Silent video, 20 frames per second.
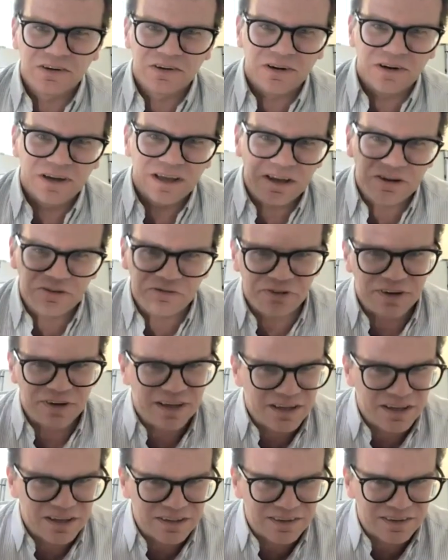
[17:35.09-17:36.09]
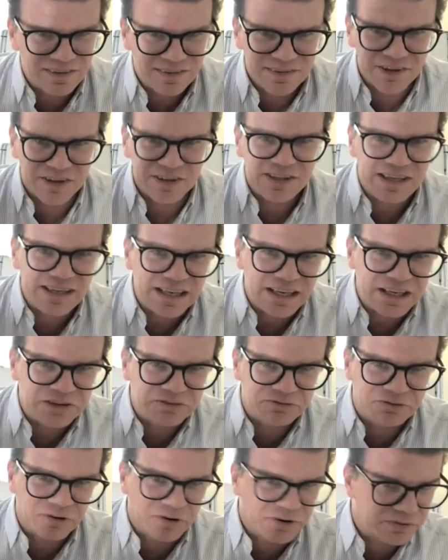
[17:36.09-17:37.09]
if it's not healing
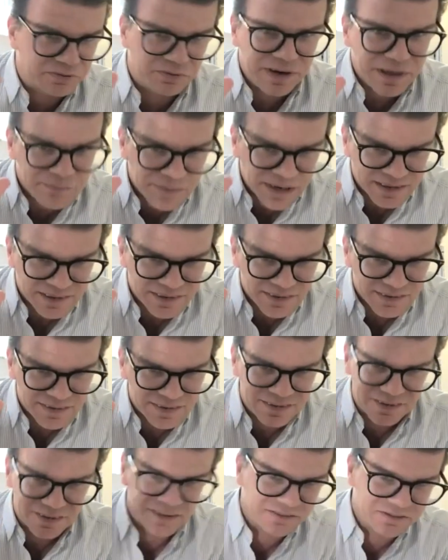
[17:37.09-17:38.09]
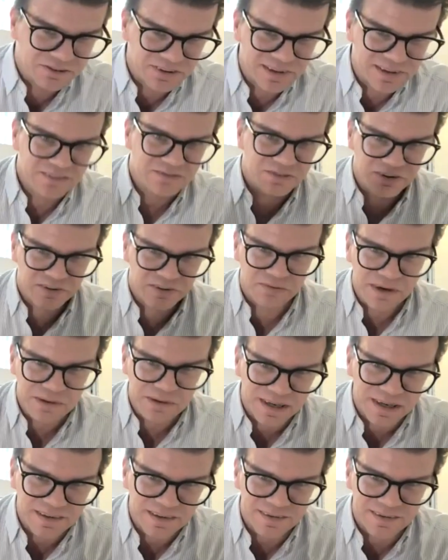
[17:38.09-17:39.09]
for 3 months, not for 6, for 3
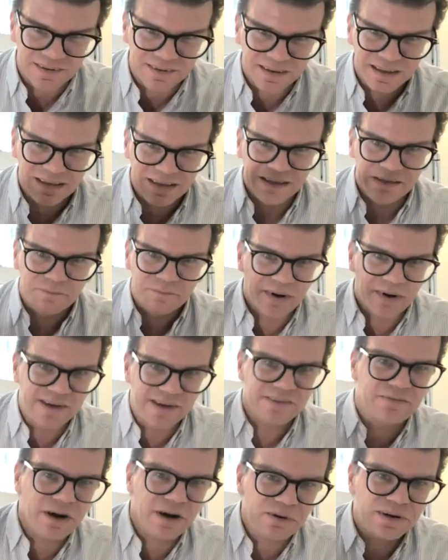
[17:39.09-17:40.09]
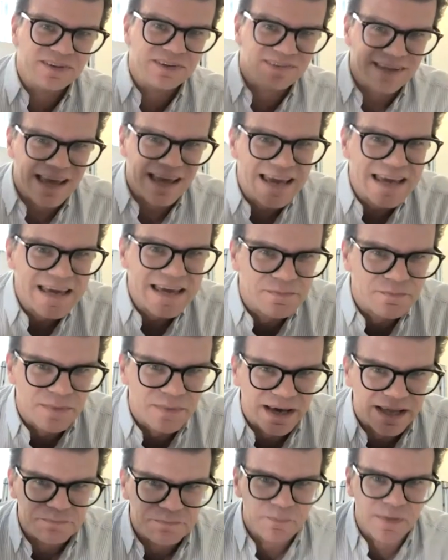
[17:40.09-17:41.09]
months, by the very same,
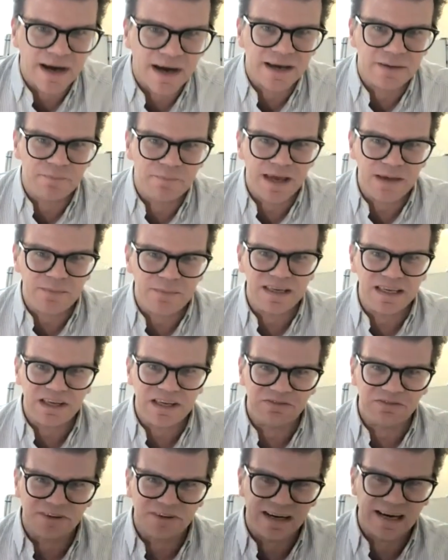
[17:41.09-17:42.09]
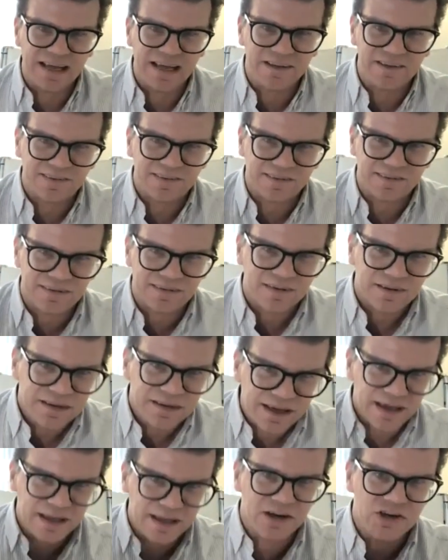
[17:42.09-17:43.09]
in maybe even less
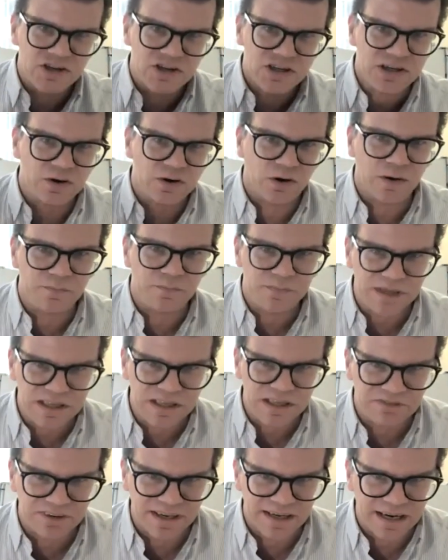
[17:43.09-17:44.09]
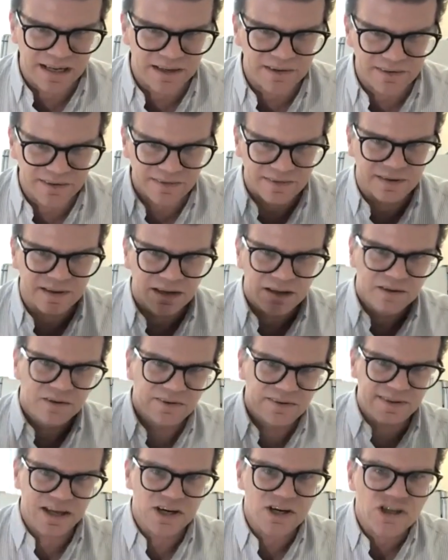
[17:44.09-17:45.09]
energy or even less
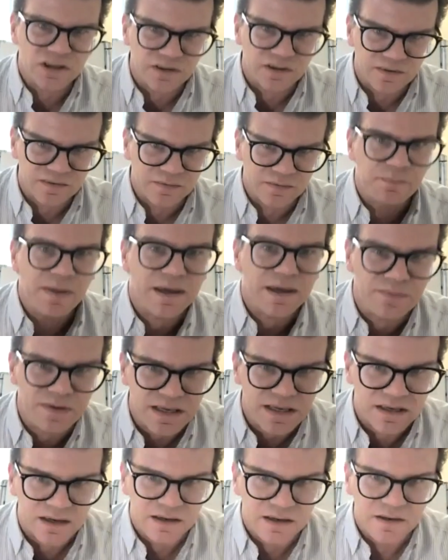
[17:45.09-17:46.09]
sessions, maybe.